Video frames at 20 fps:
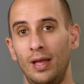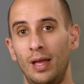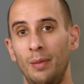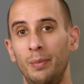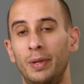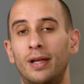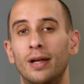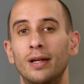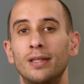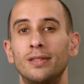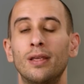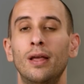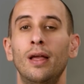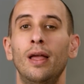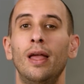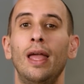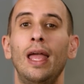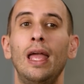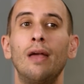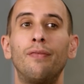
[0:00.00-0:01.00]
Because
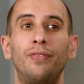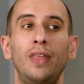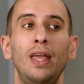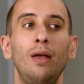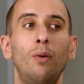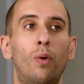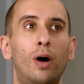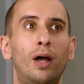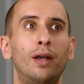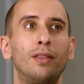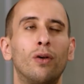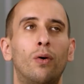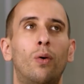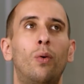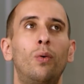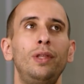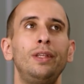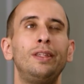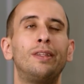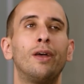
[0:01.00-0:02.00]
if they wanted to
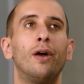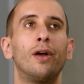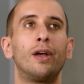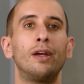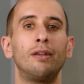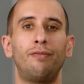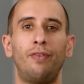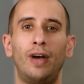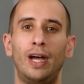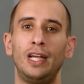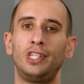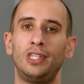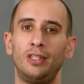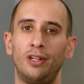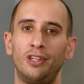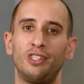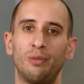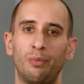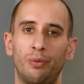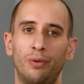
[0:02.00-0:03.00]
only target fashion
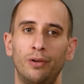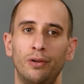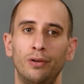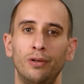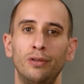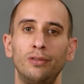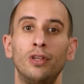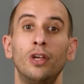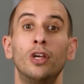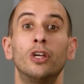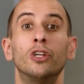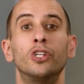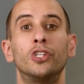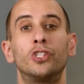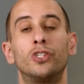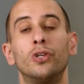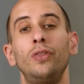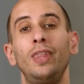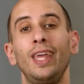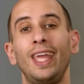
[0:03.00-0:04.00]
entrepreneurs,
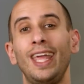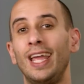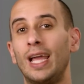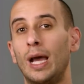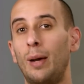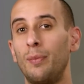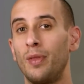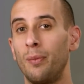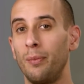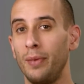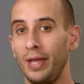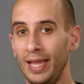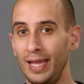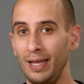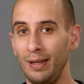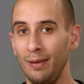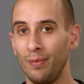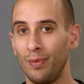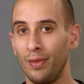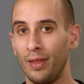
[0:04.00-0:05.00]
sure, they can come to
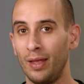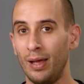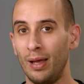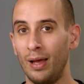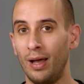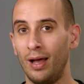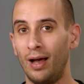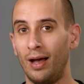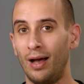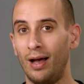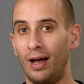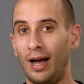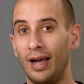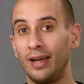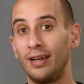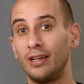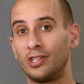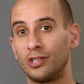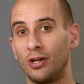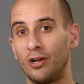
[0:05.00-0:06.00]
me. I'm
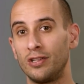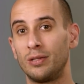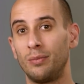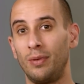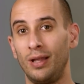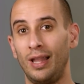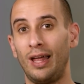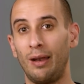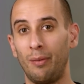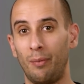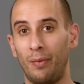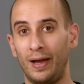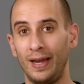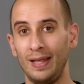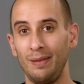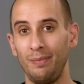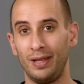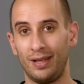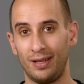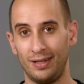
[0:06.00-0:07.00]
going to charge them a lot of
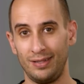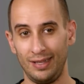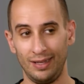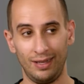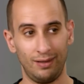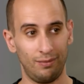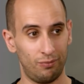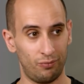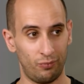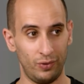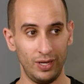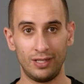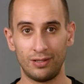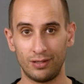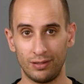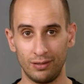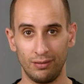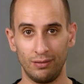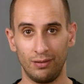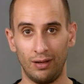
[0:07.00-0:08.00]
money because they
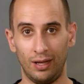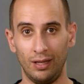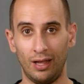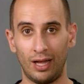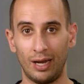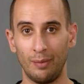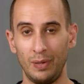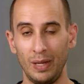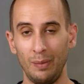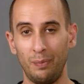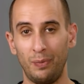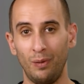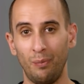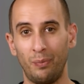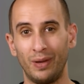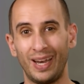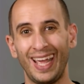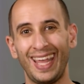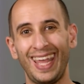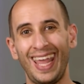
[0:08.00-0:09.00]
reach a lot of people,
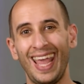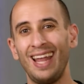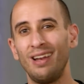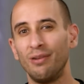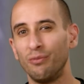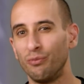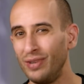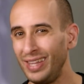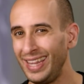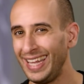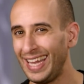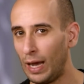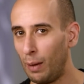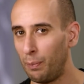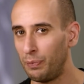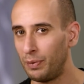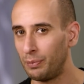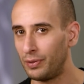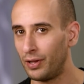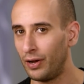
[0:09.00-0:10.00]
but I can't really
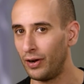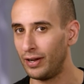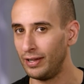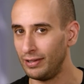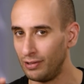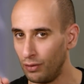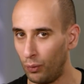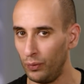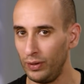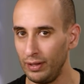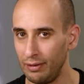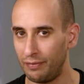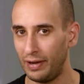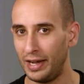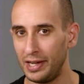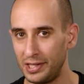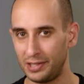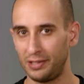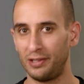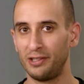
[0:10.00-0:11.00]
help them target only
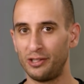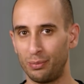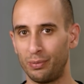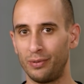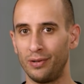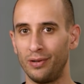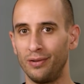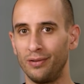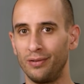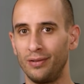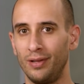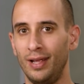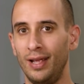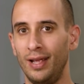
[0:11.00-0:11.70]
fashion entrepreneurs.